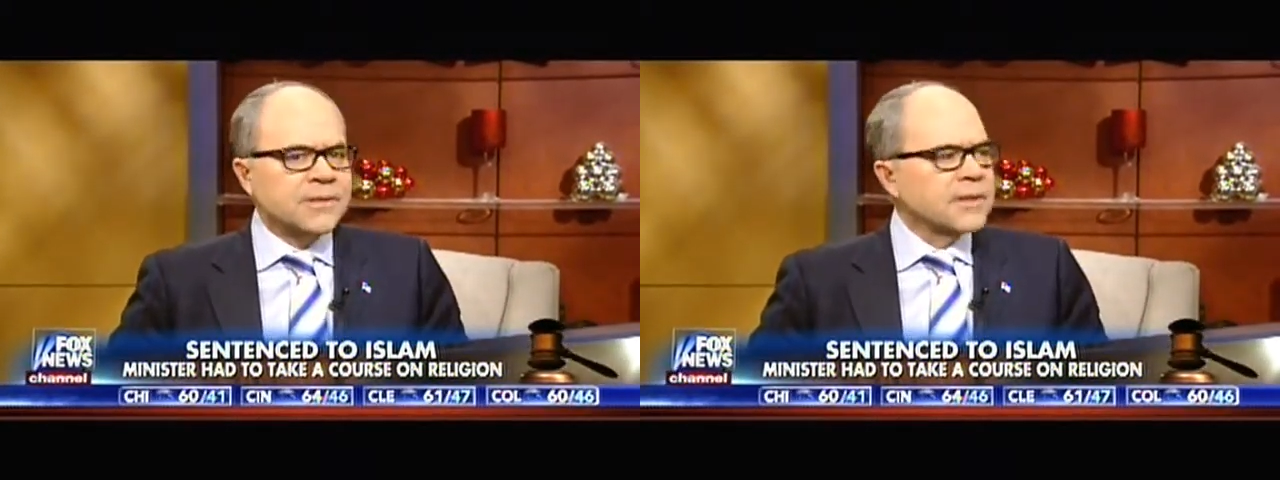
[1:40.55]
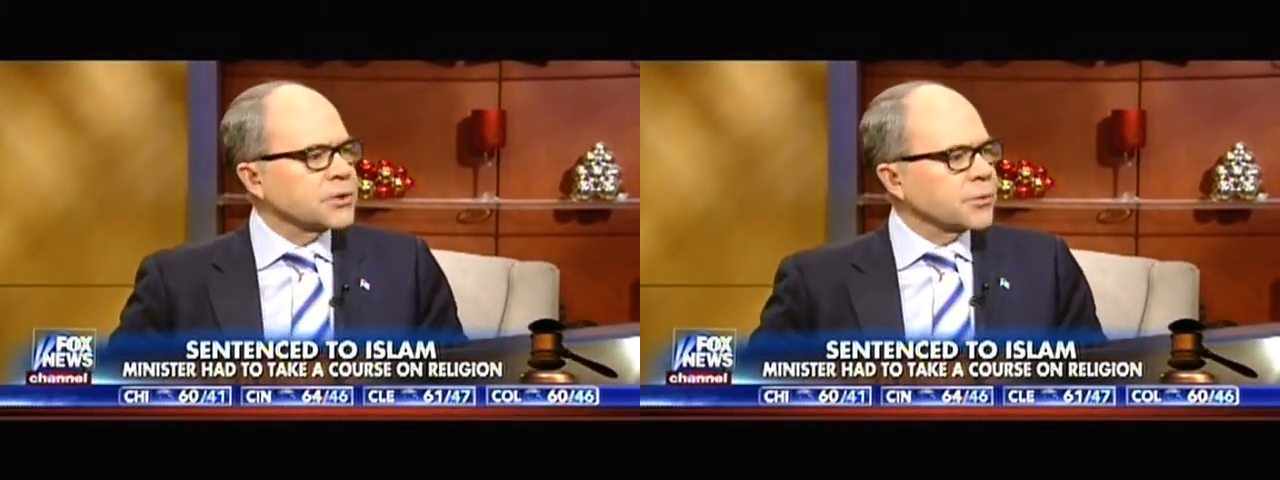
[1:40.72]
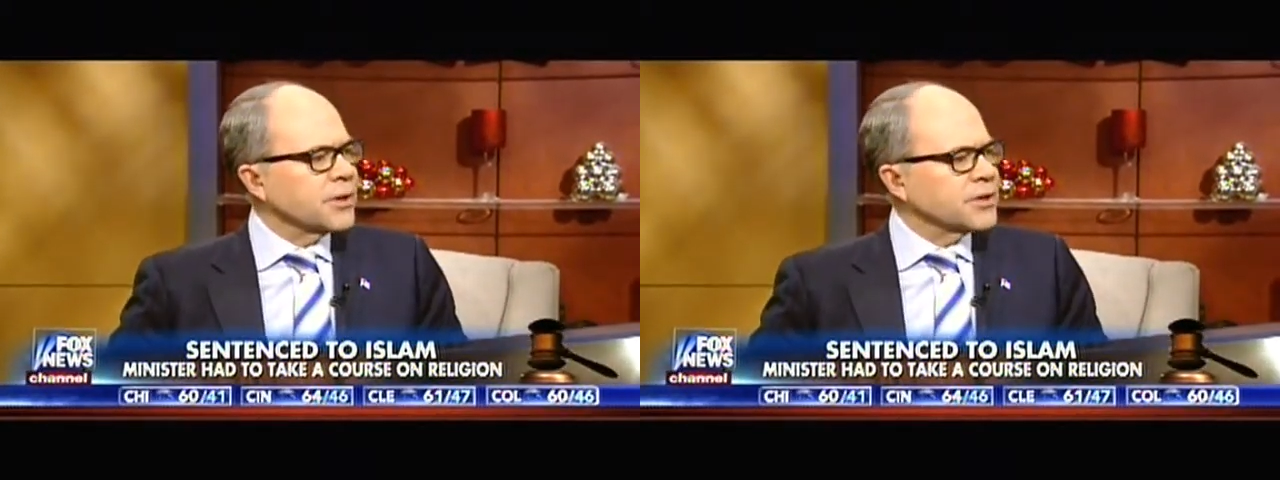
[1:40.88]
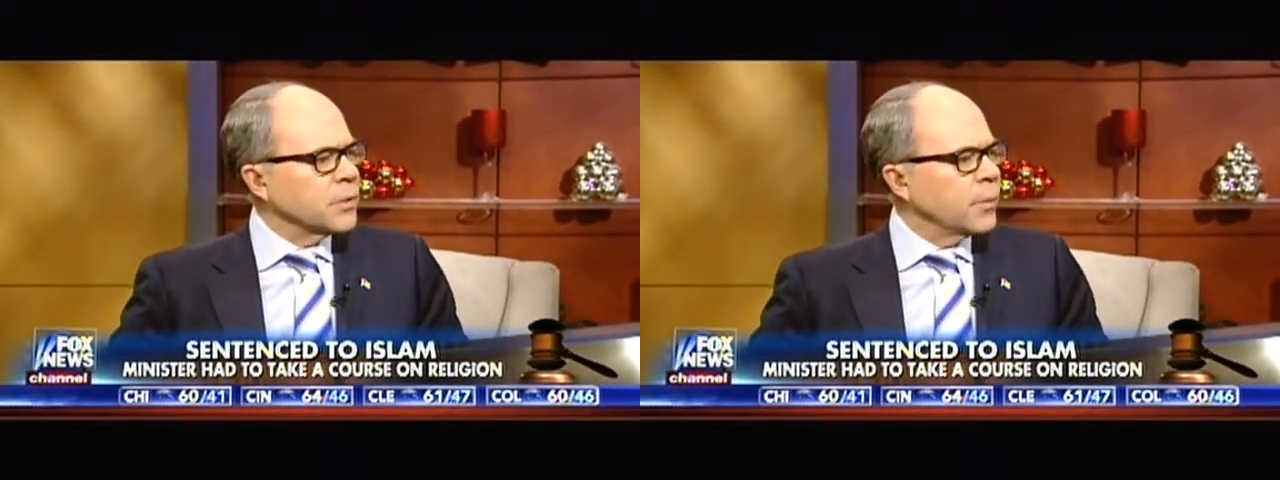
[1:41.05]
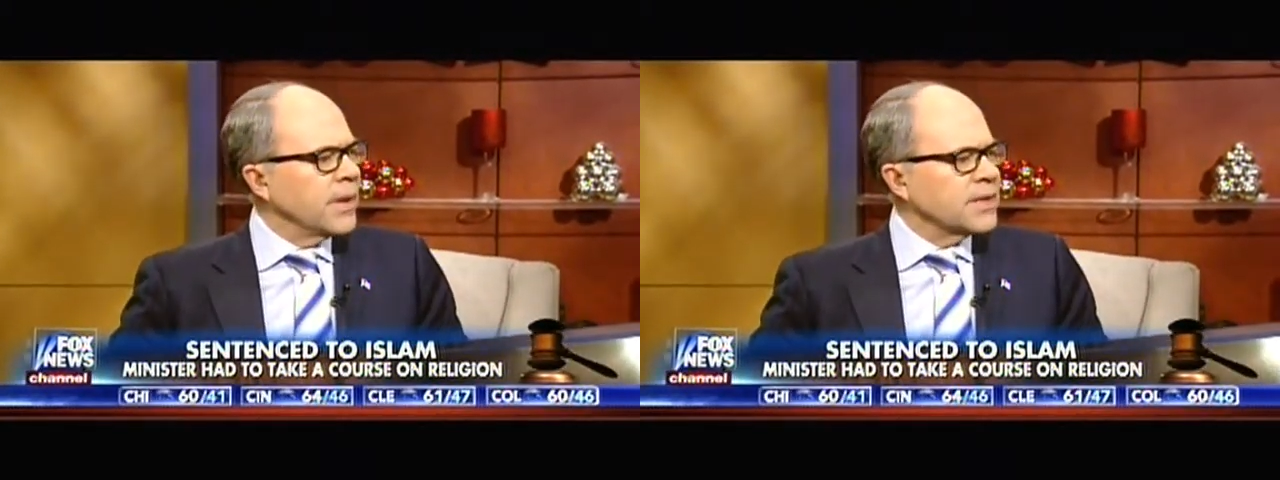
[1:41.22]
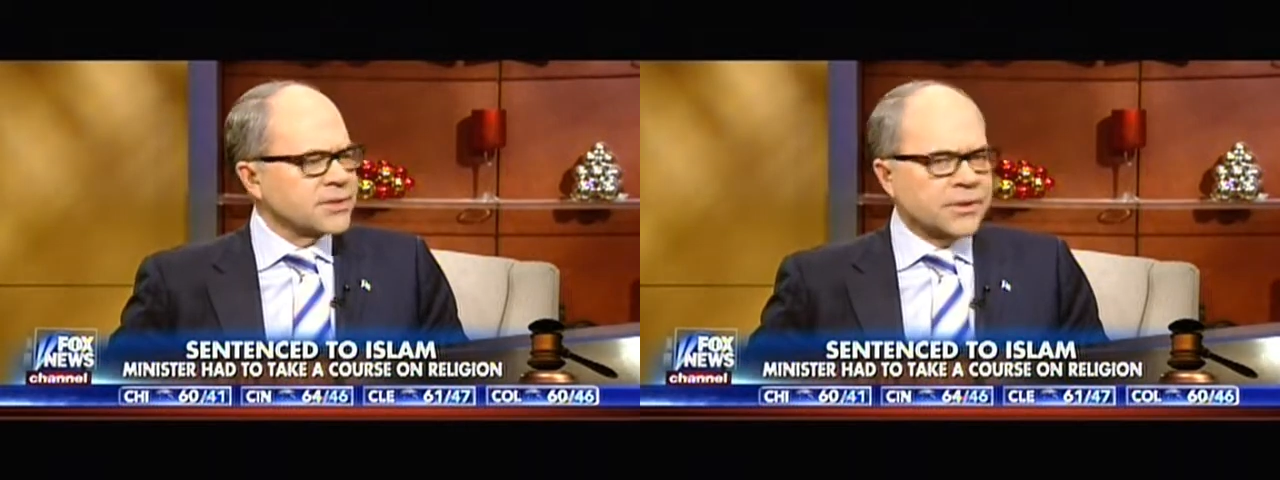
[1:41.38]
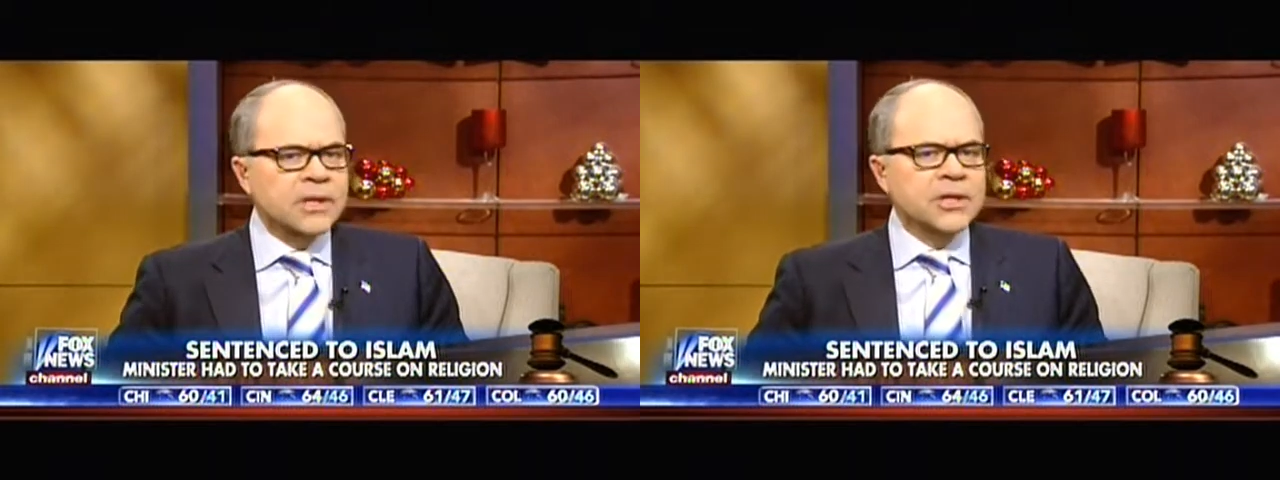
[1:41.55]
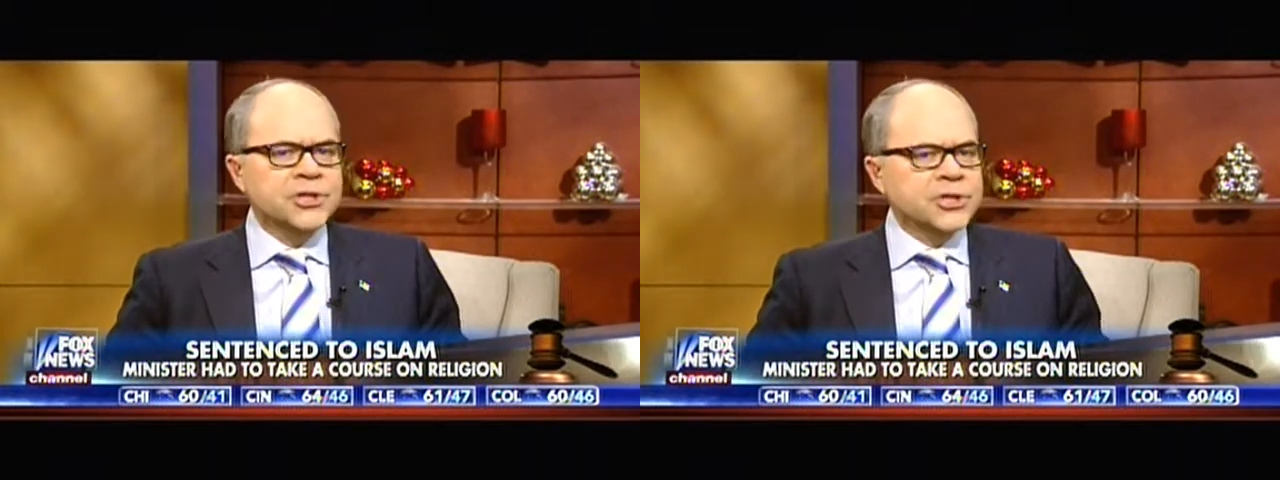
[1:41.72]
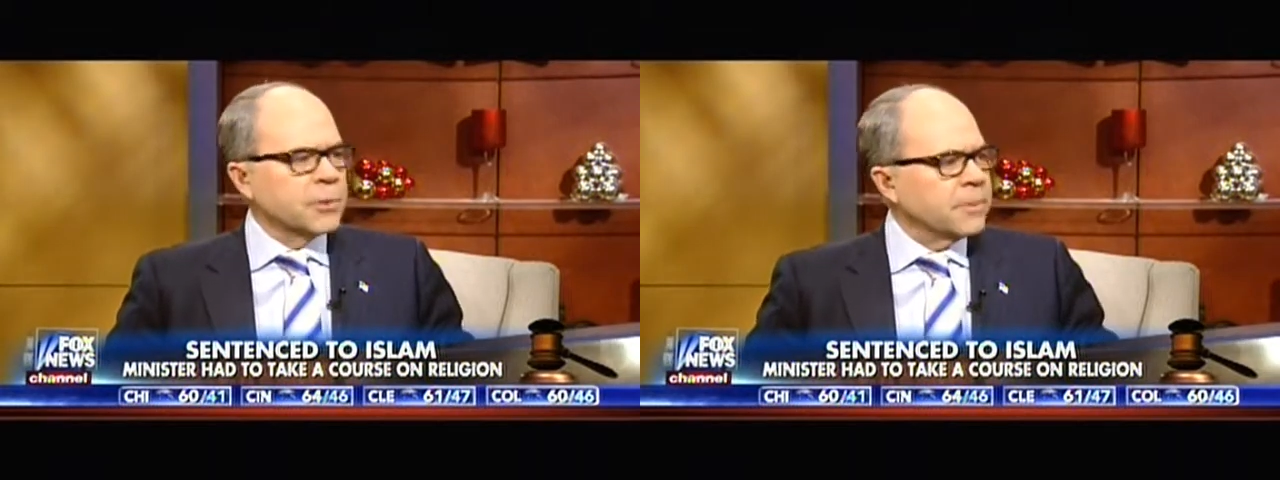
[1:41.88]
that this Christian minister
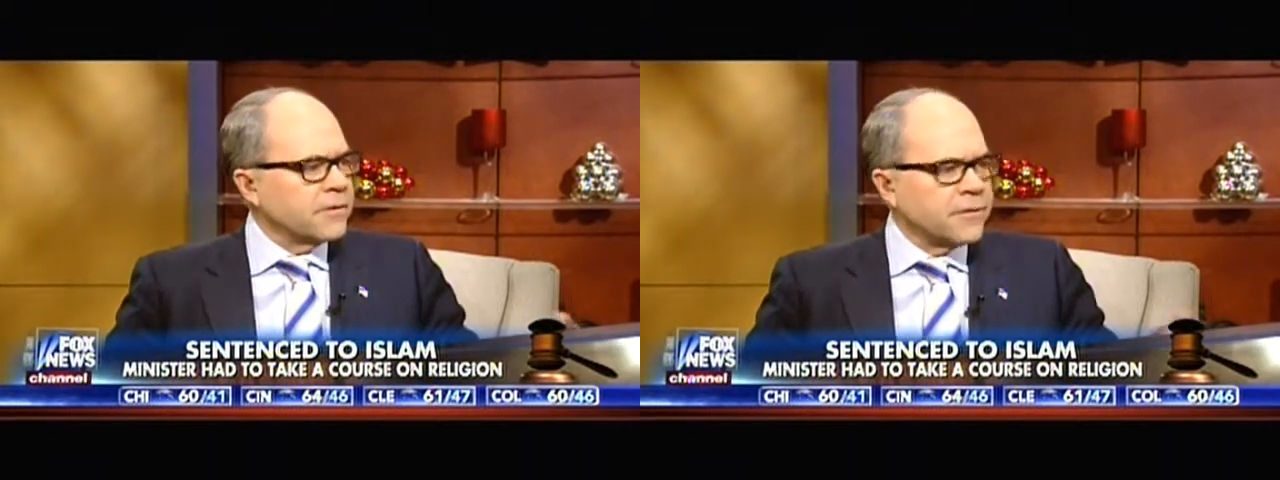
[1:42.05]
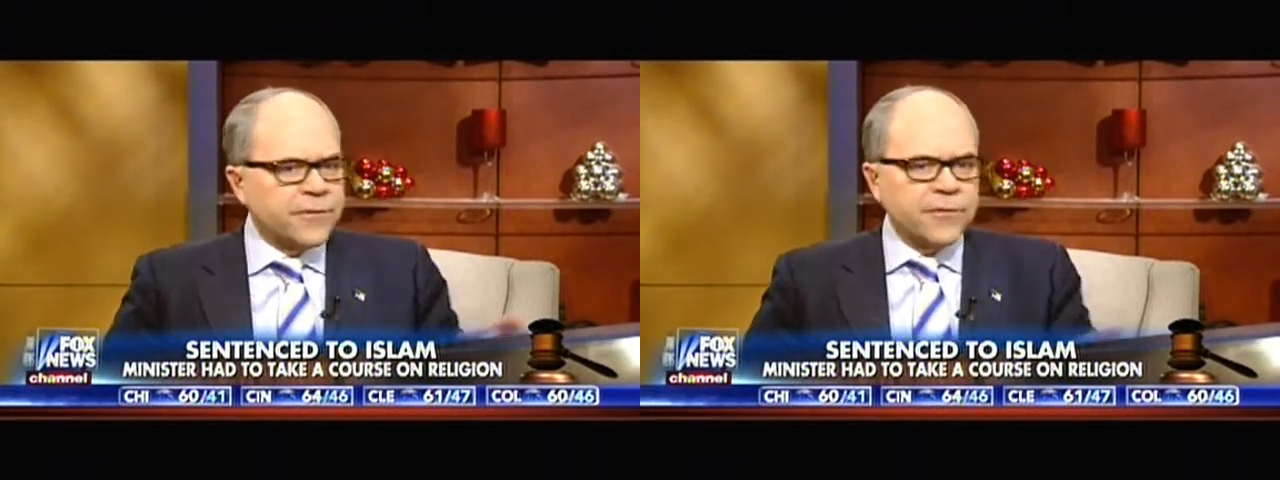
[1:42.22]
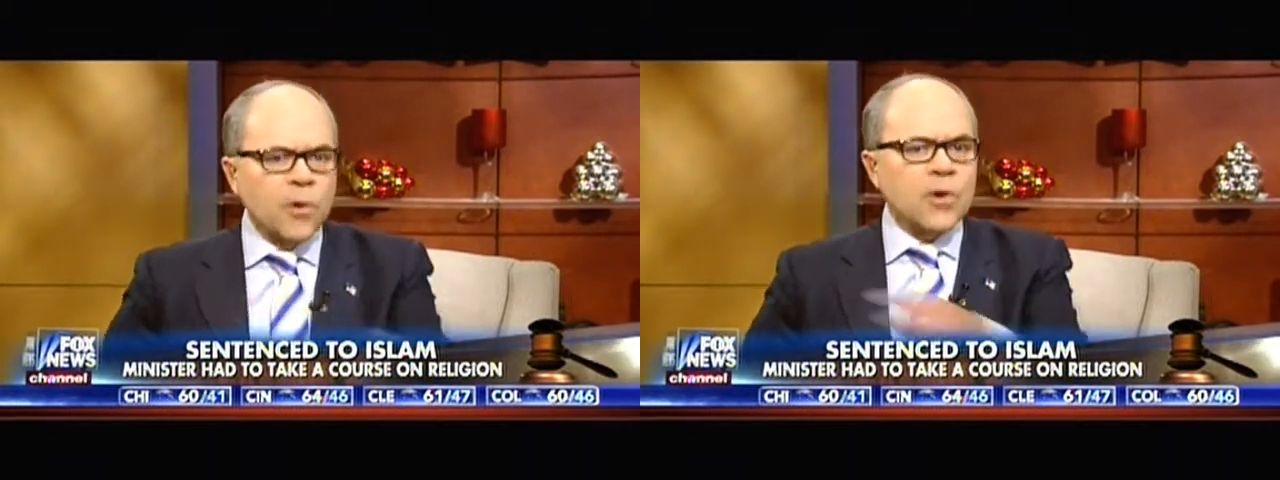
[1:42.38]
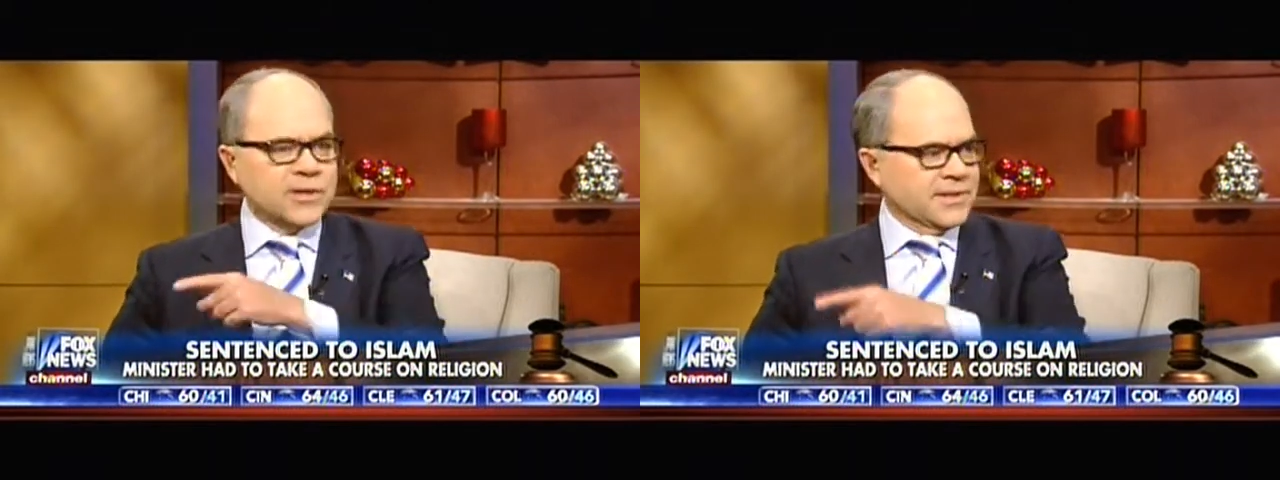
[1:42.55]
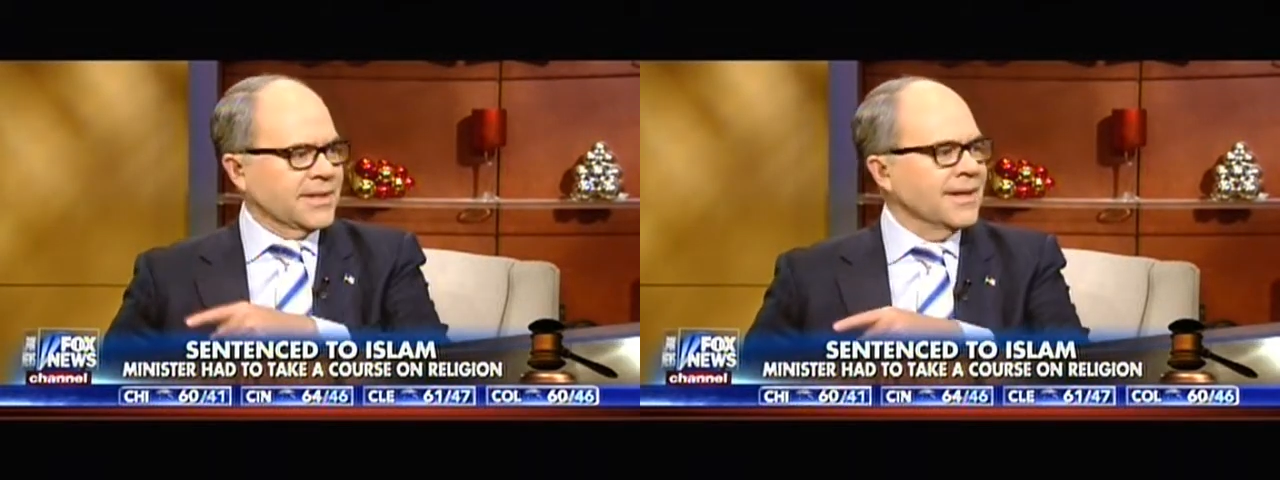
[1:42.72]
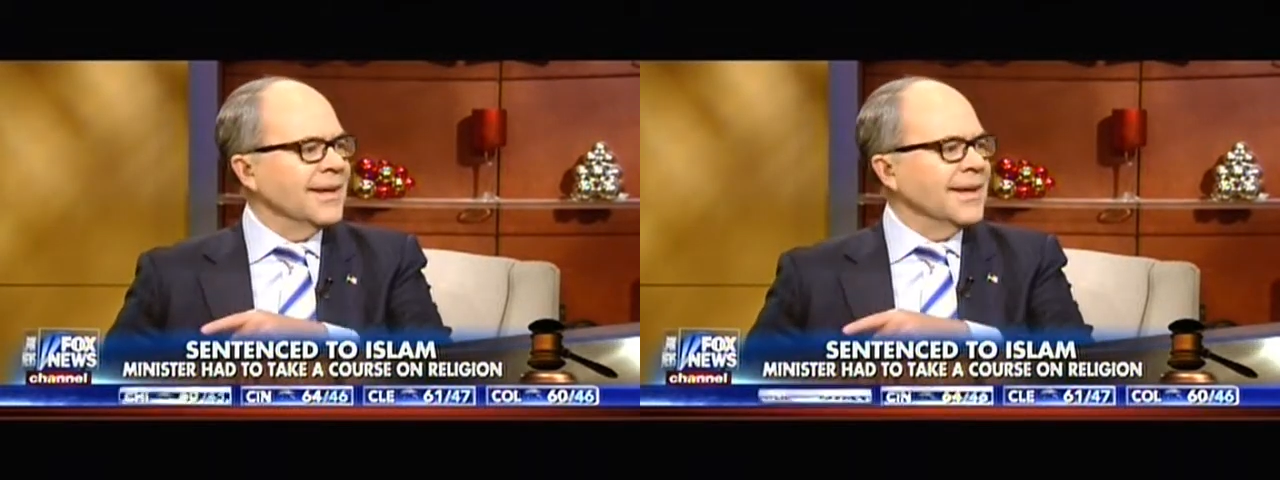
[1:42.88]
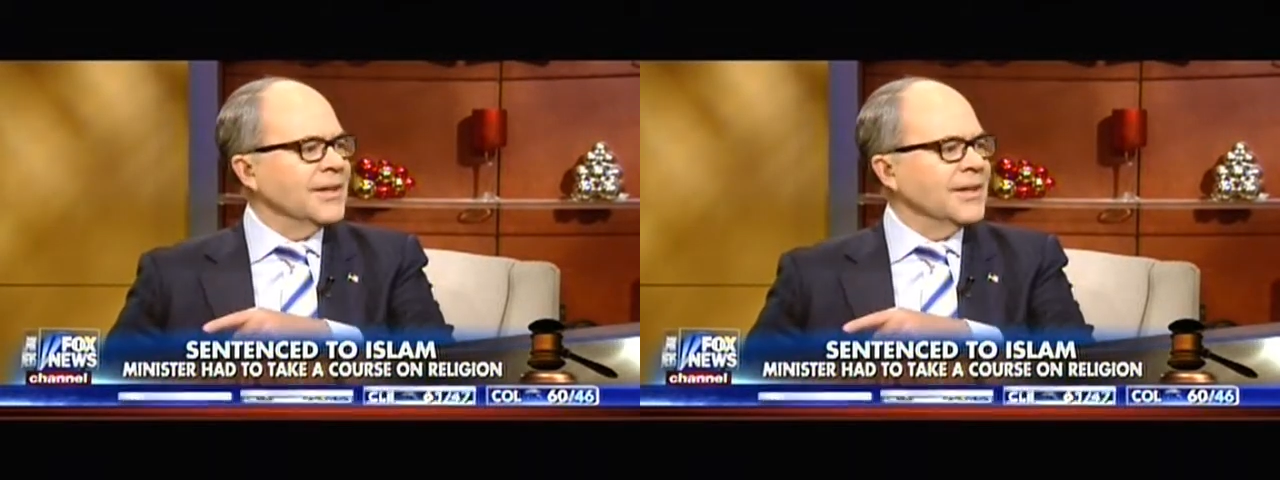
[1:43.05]
should be forced